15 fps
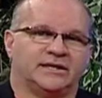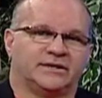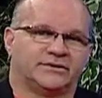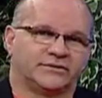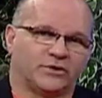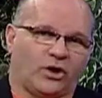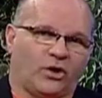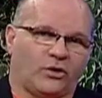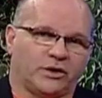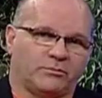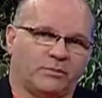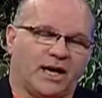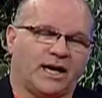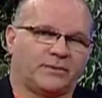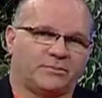So in
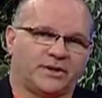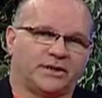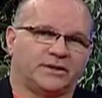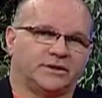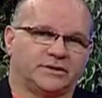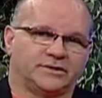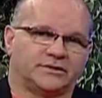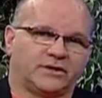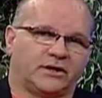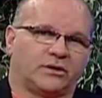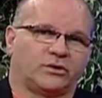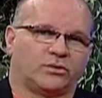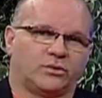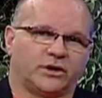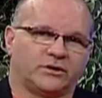my opinion,
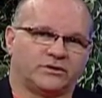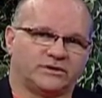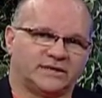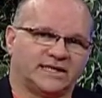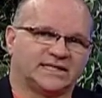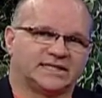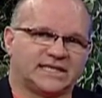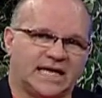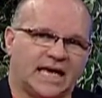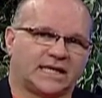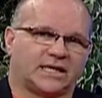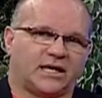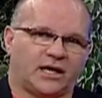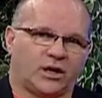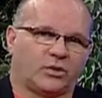Senator Wiger does
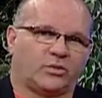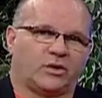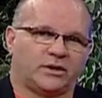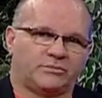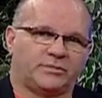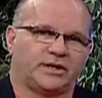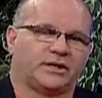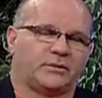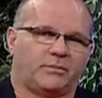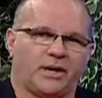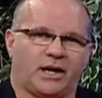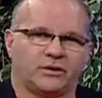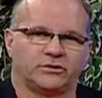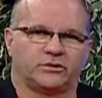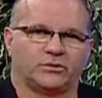not care one bit
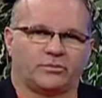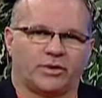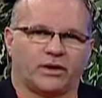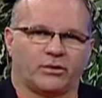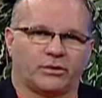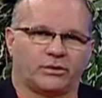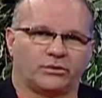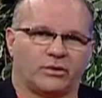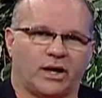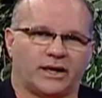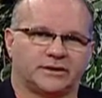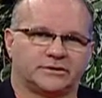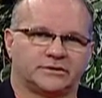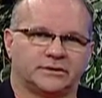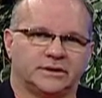about your parental
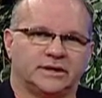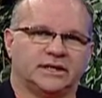rights.